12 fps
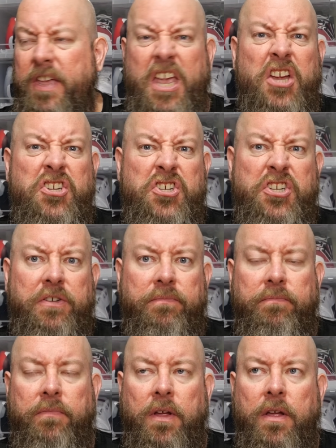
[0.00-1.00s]
Ish.
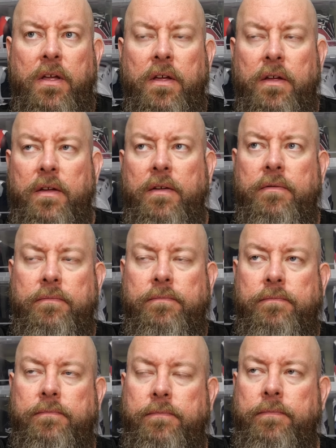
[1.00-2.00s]

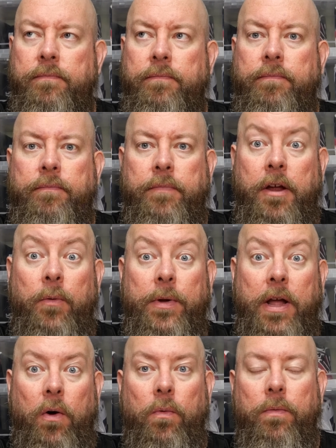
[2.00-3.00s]
Here we
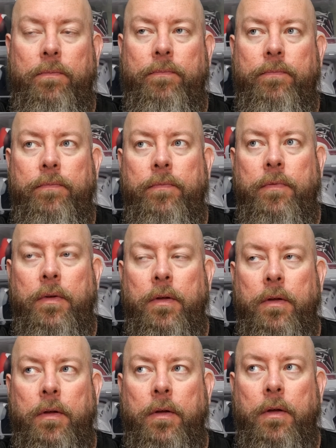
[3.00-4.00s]
go.
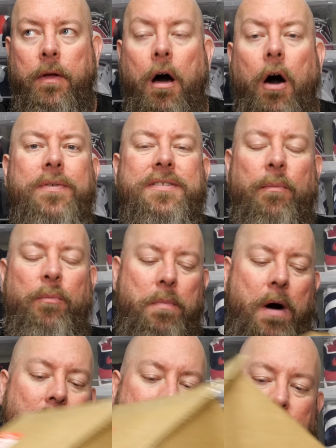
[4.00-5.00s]
Oh, it's double
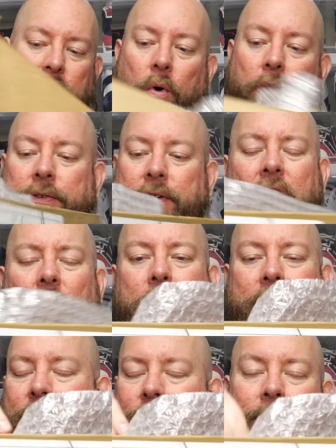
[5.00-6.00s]
box, of course. He
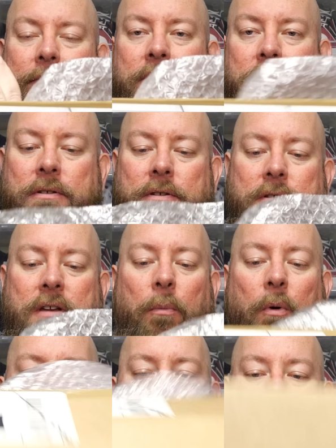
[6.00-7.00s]
always
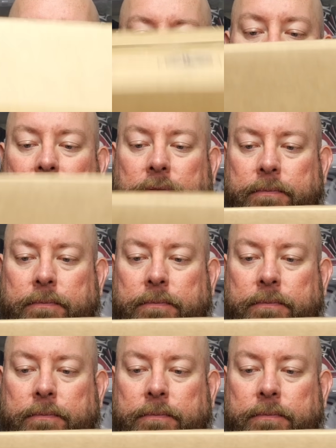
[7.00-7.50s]
double boxes.